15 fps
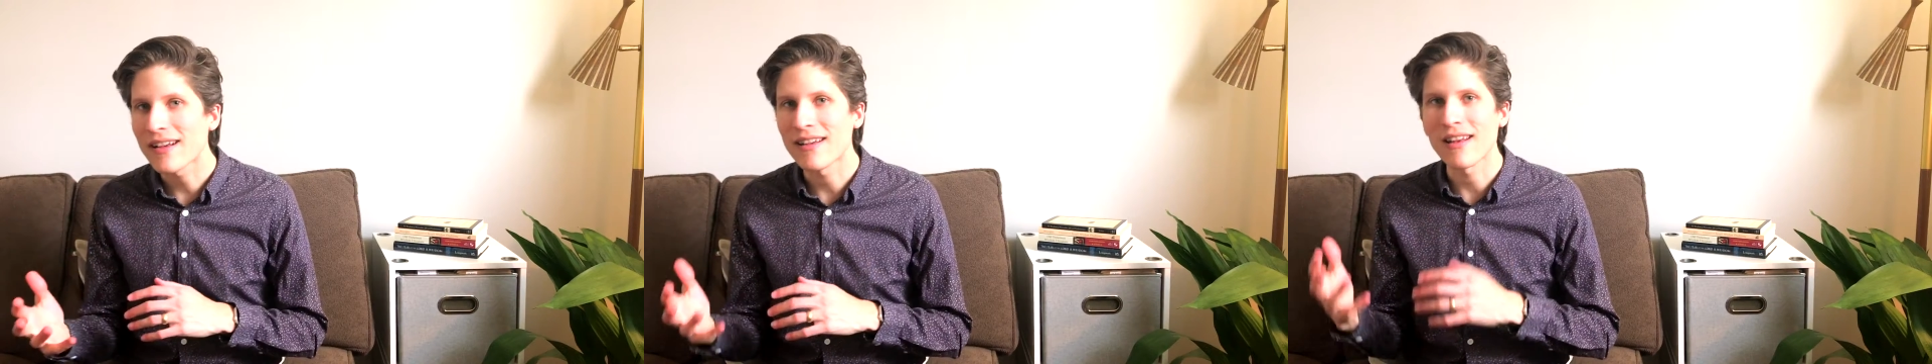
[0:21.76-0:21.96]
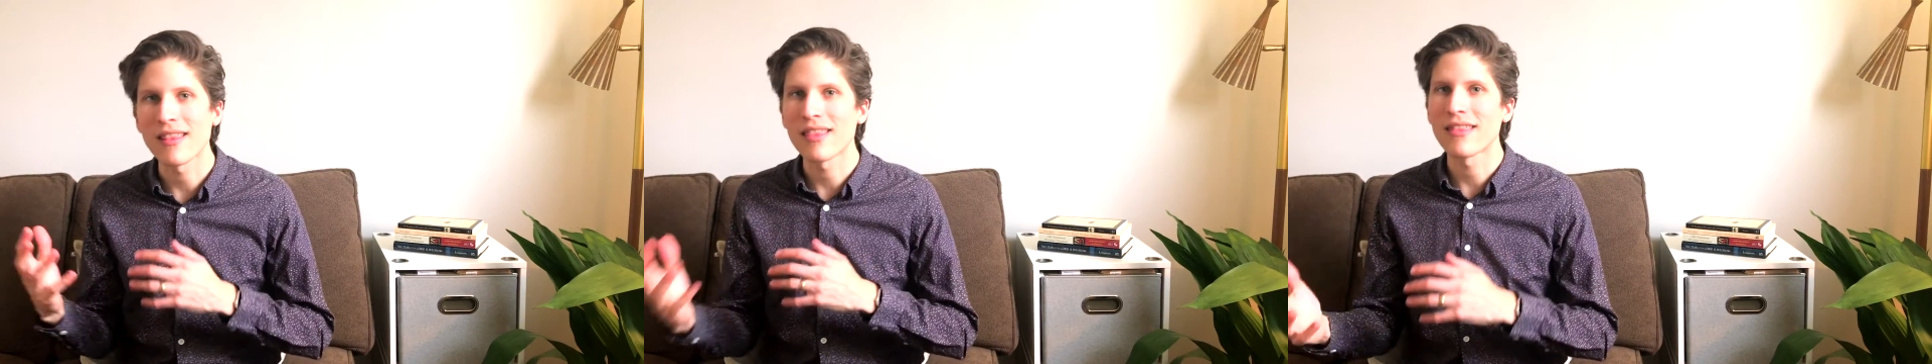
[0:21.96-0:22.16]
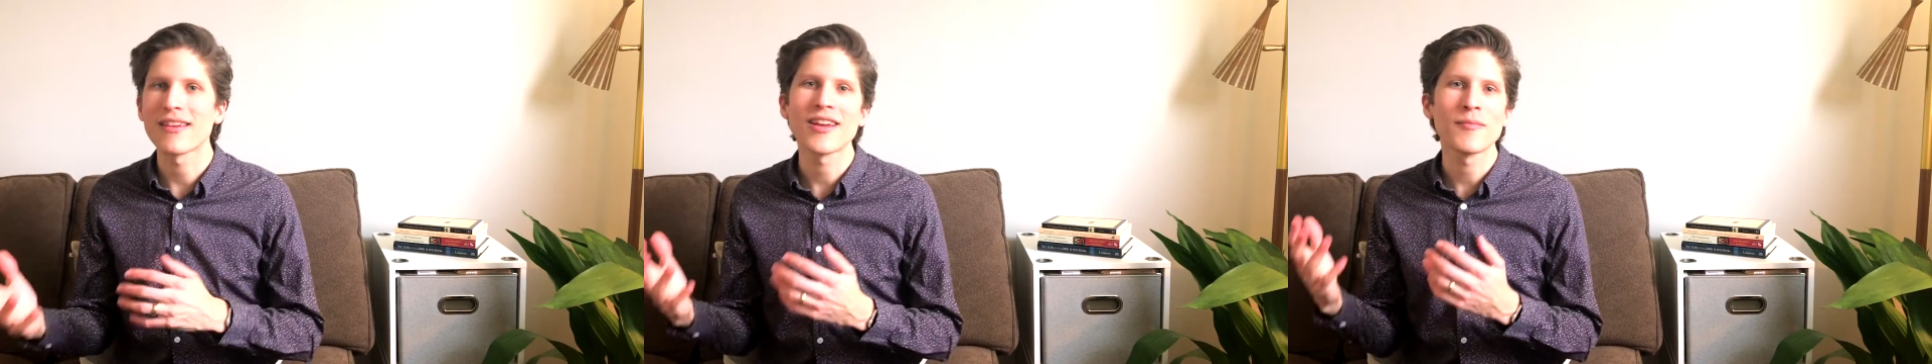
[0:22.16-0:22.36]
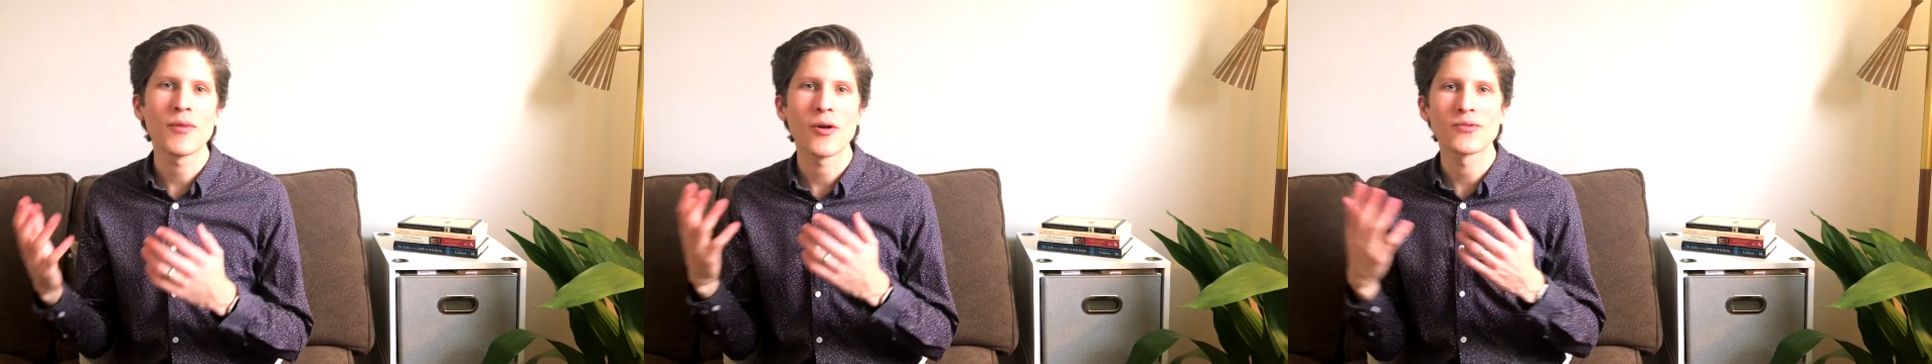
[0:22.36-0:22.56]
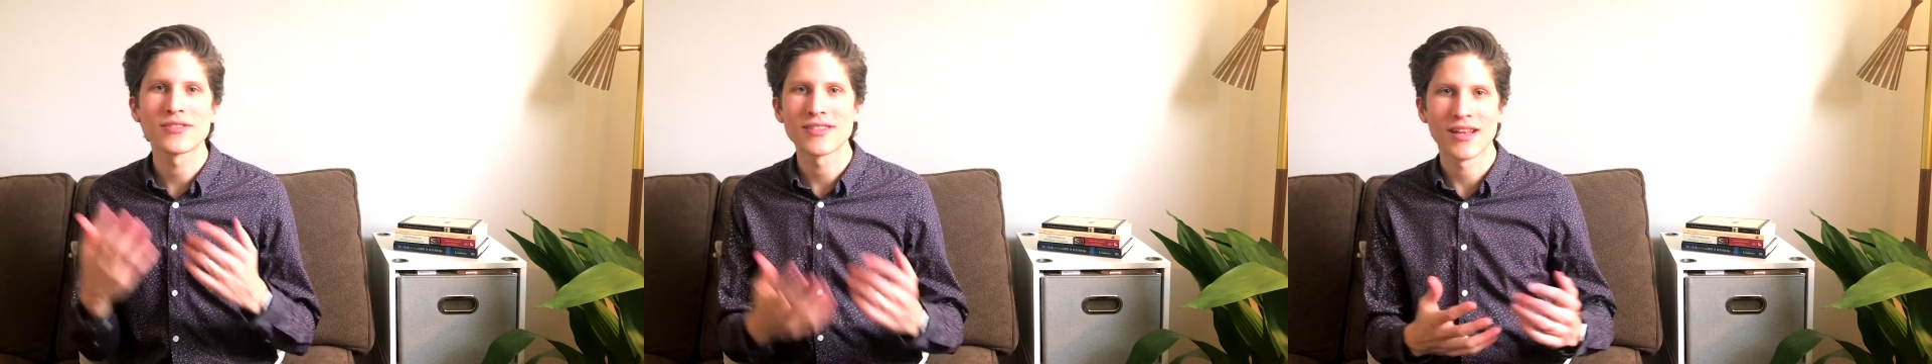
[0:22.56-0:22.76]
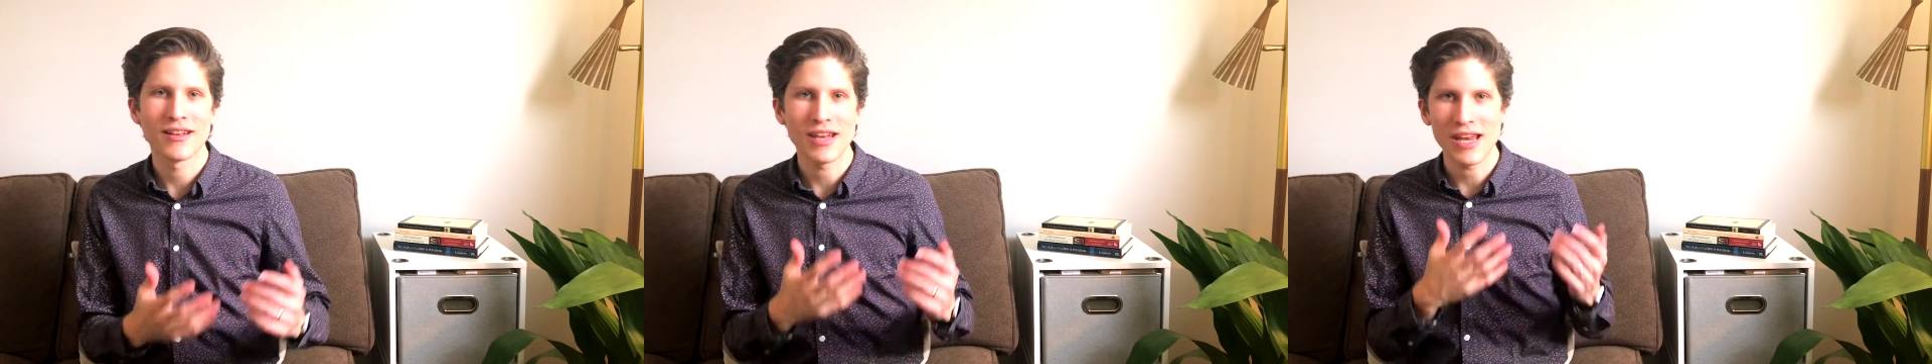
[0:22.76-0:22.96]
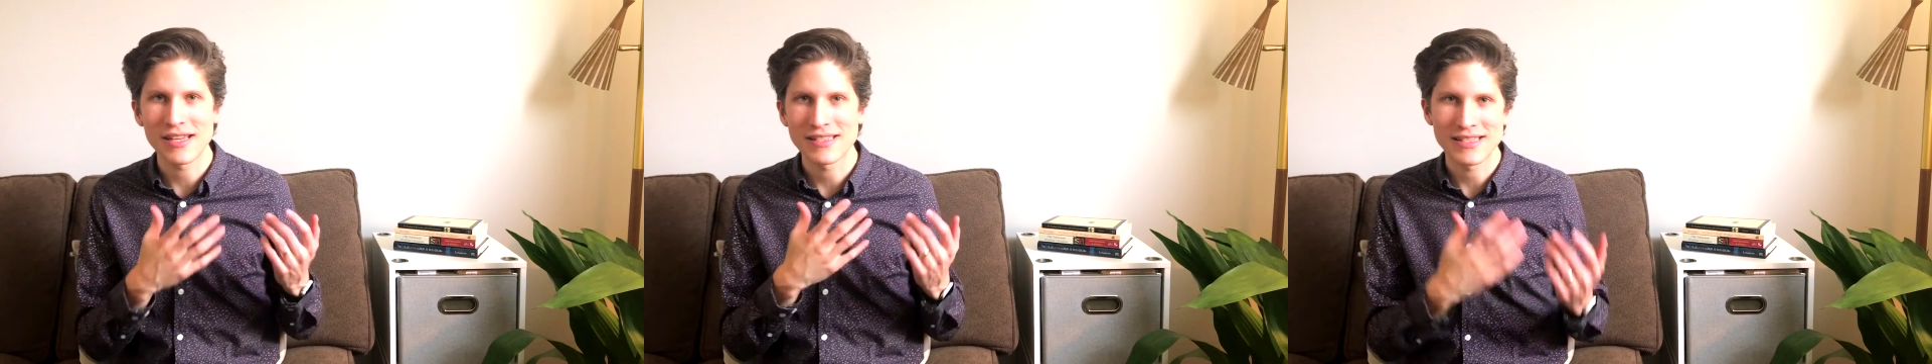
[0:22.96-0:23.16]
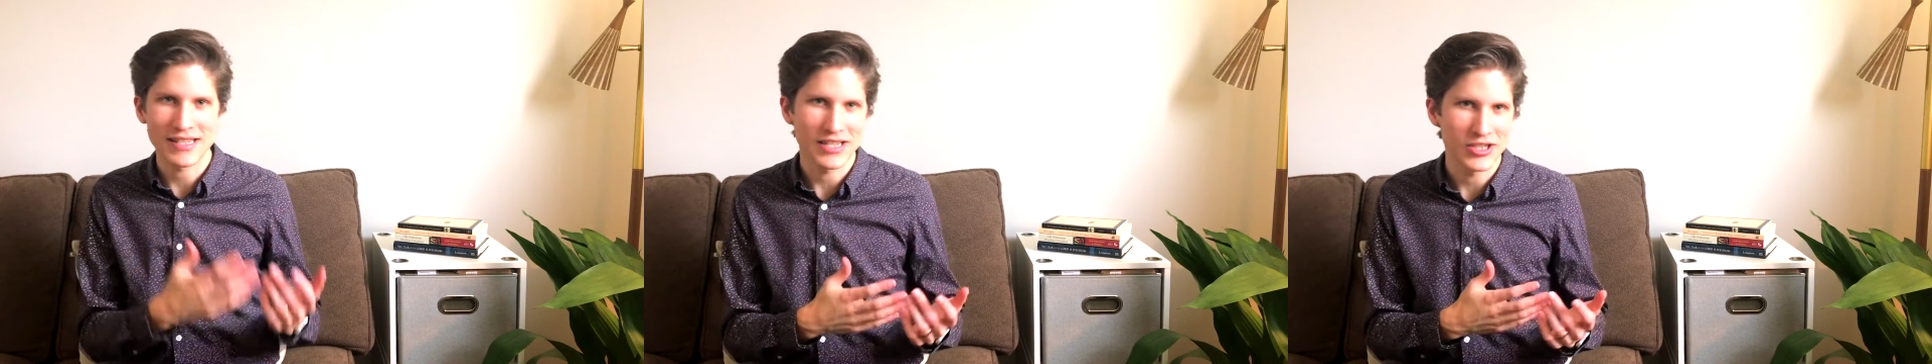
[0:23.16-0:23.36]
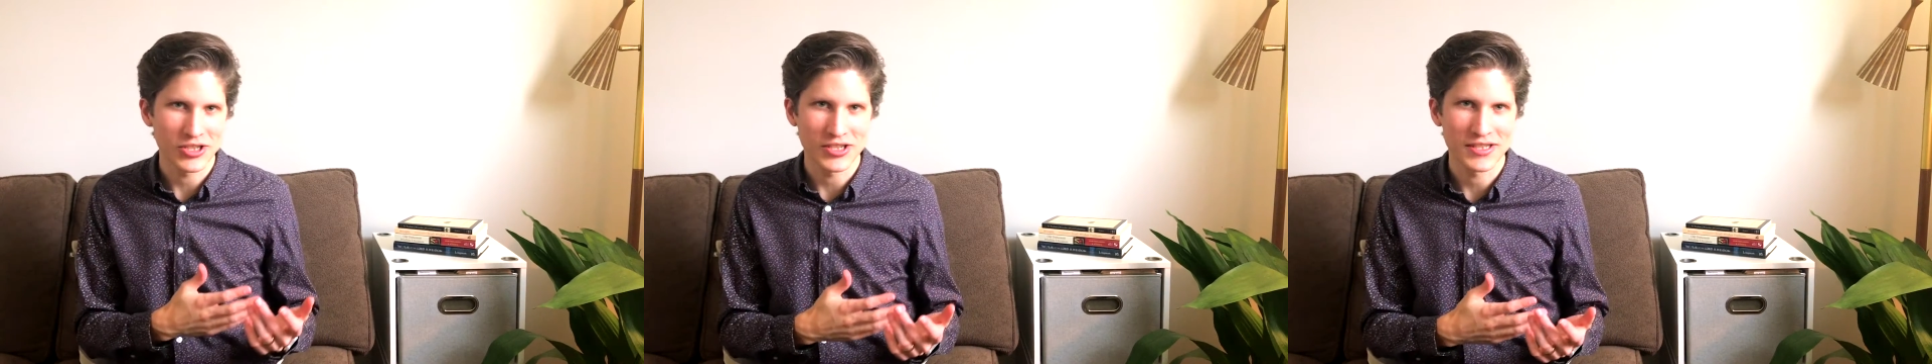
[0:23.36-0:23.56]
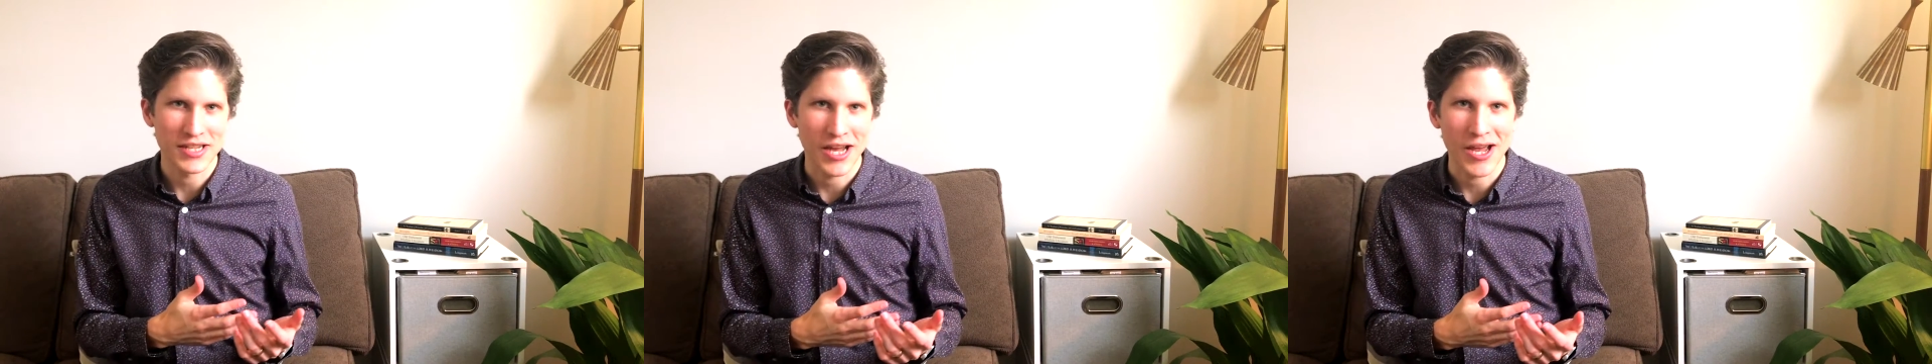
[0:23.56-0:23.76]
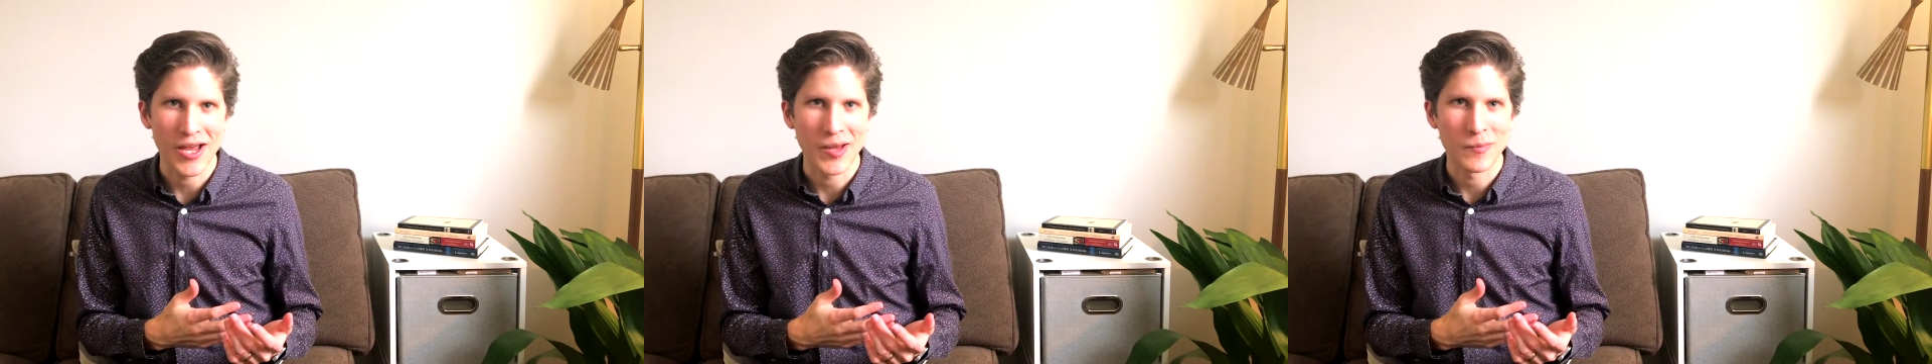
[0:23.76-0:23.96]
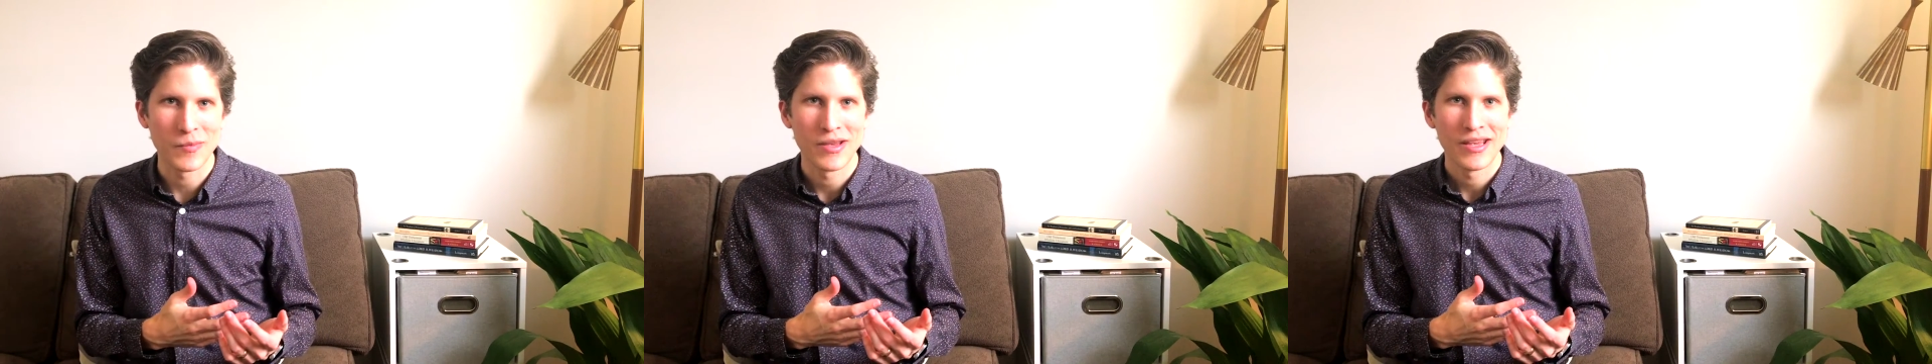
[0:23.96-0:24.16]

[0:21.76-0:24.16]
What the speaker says: and think about Sunday's teaching time